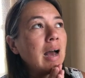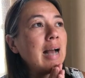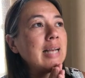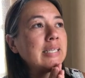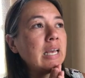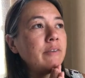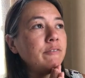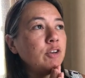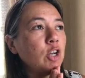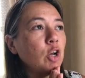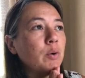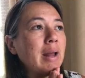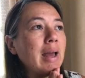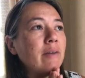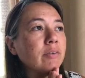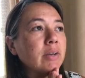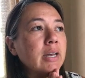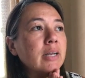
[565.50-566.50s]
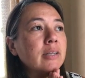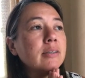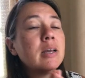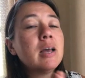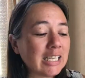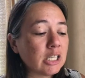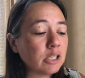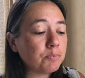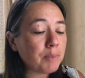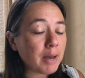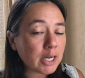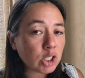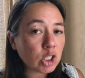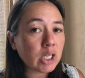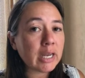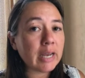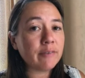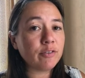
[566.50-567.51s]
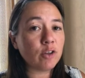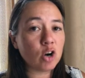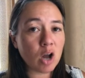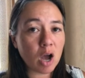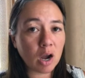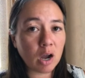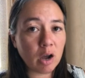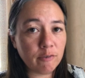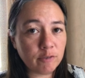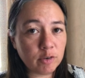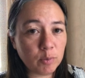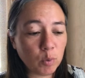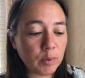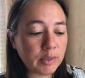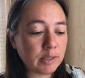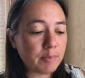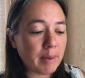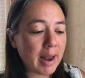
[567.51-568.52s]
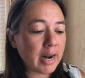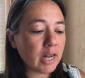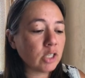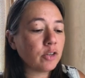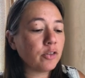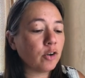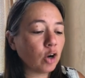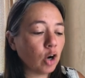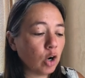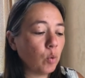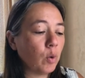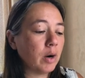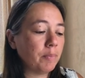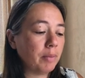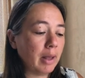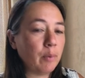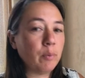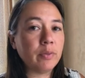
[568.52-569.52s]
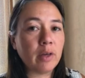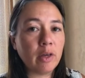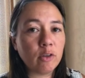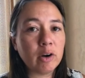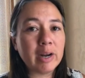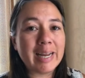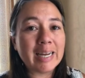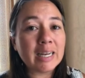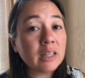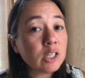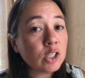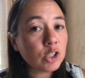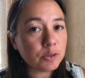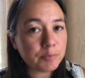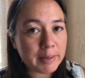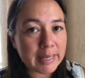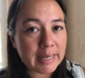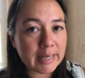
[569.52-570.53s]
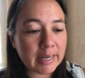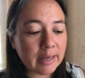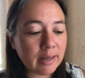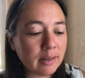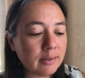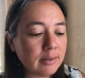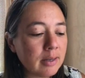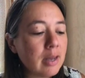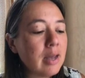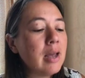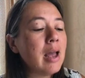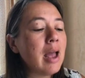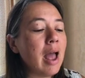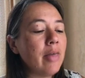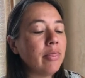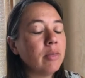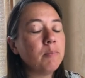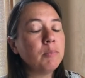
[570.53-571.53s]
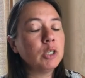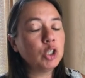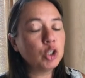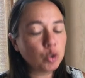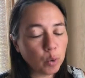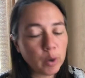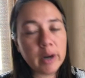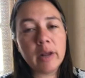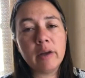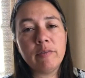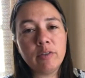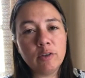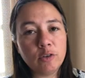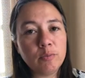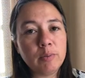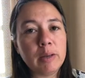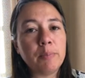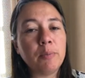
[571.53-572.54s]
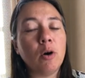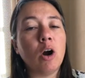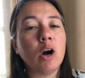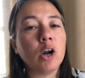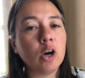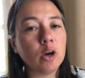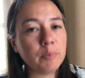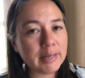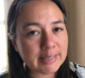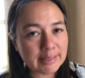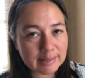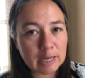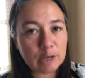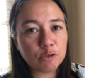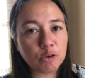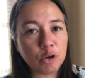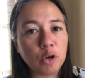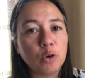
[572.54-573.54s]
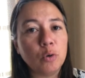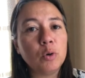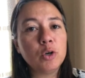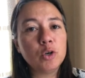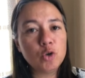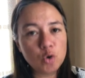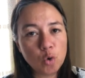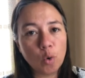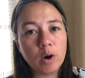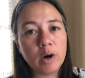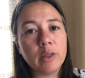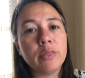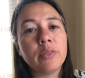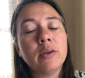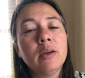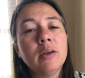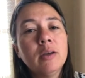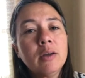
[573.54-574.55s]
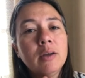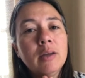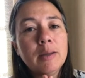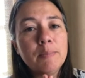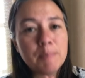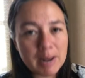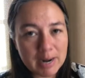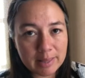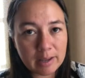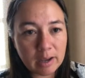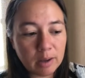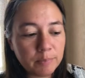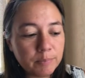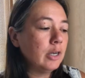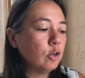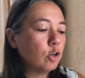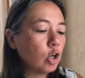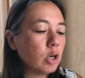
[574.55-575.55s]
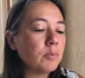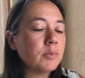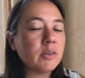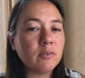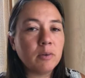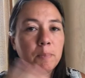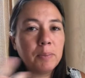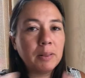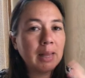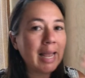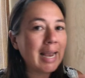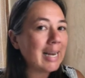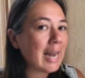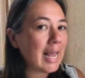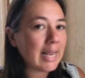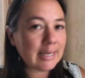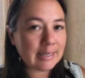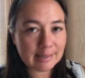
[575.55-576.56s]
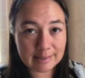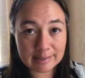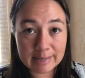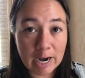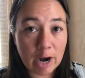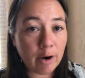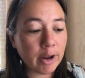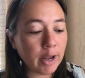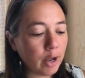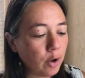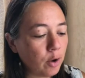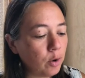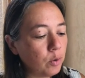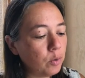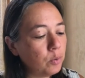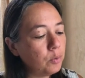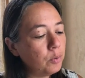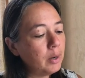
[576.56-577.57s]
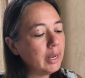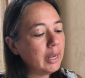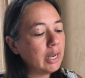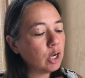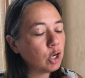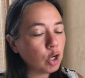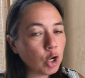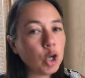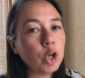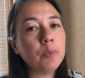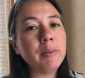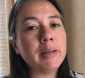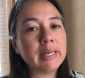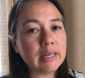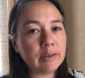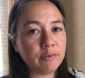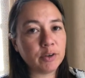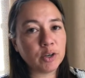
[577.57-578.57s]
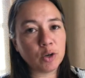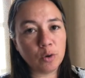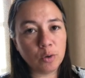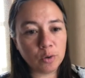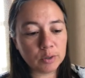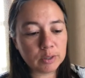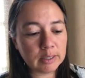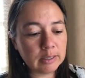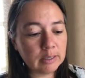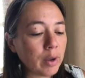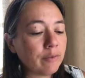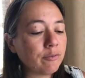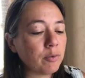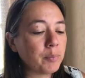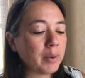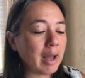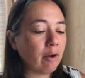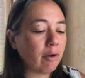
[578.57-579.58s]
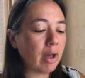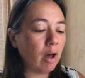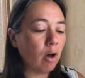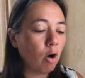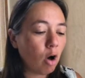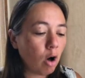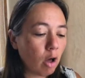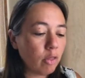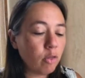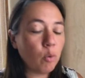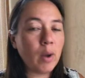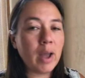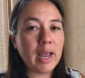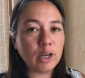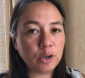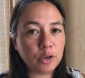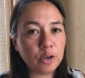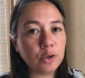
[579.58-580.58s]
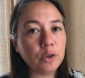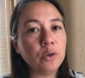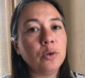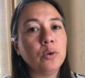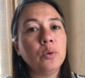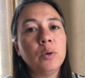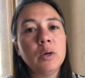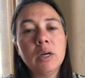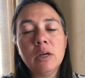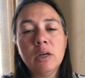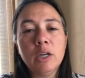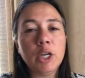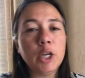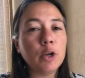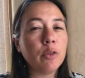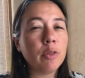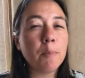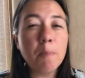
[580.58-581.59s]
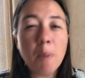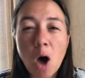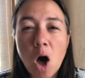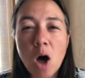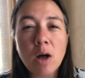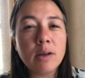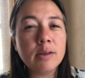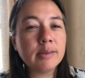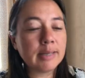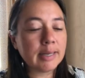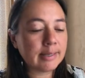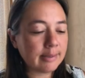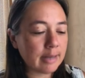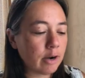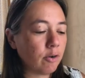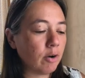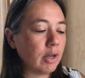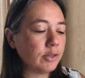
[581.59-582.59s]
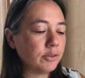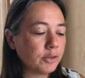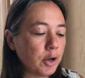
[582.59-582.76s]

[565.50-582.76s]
I say if you don't have kids, especially if they're not comfortable with Spanish, they're gonna wanna play with other English speaking kids. And the majority of those people are gonna be Centro, North, Merida. In terms of a play date scenario, it could be difficult going from Caucel all the way to, you know, the malls, etc.